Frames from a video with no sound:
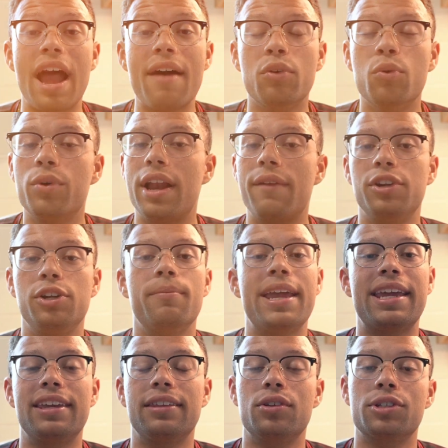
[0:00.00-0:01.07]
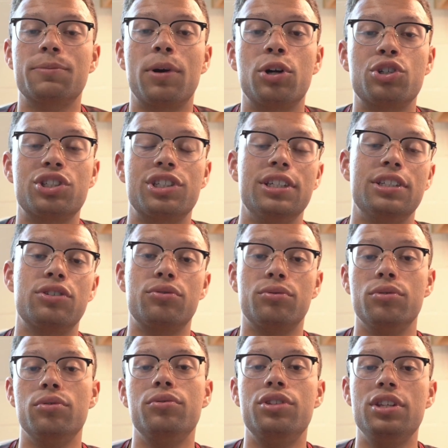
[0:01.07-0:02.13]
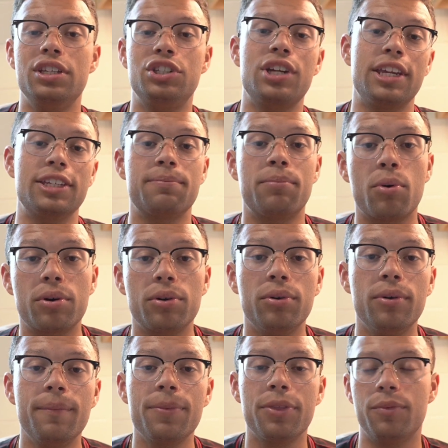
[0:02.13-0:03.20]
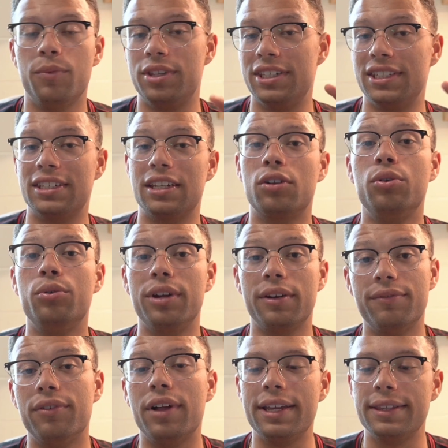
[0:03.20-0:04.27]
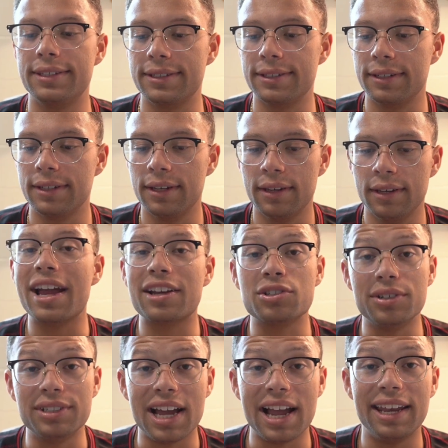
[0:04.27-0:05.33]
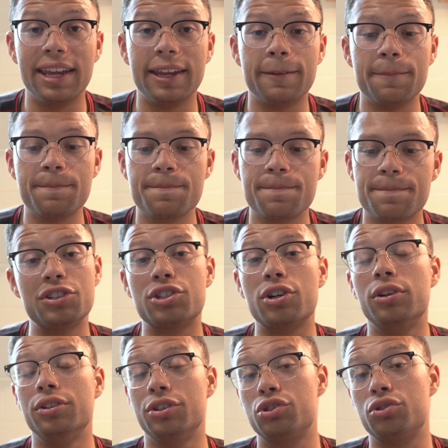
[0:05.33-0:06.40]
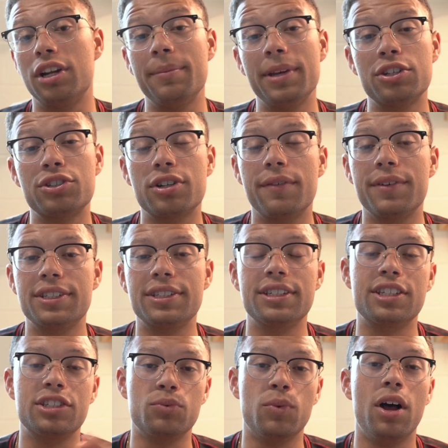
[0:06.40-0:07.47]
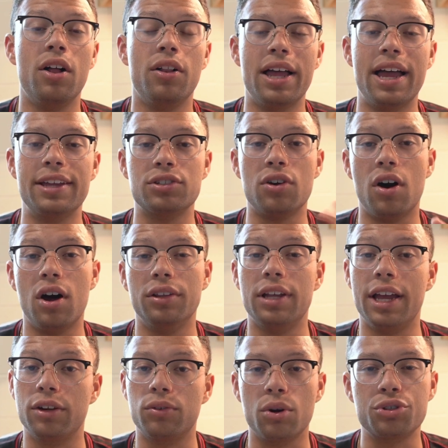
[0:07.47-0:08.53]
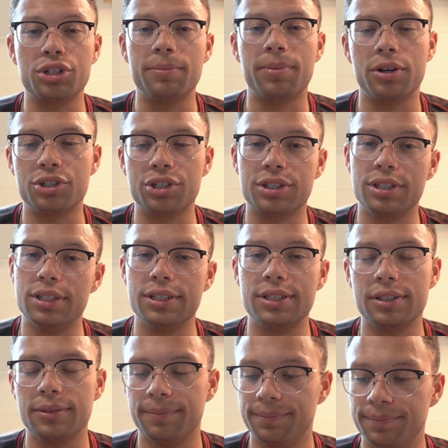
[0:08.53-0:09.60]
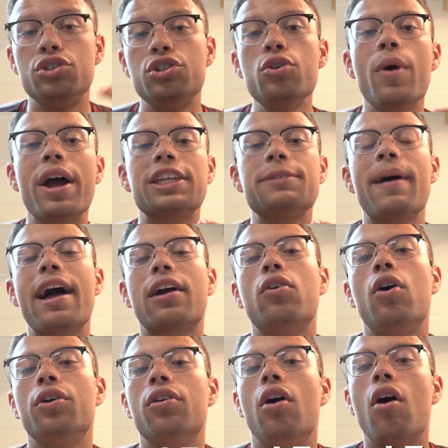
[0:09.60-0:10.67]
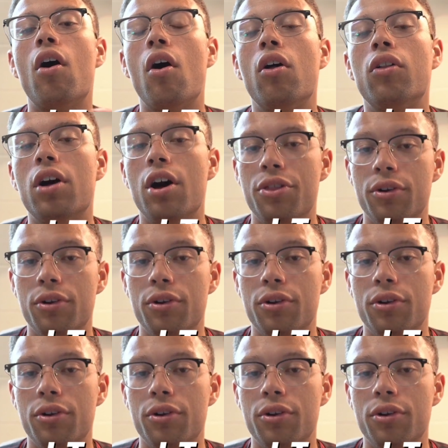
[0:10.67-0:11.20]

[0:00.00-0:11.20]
travel whenever you're making those purchases through the Chase portal, which is including flights, 3x on dining and certain streaming services, as well as online grocery purchases, and 2x back on all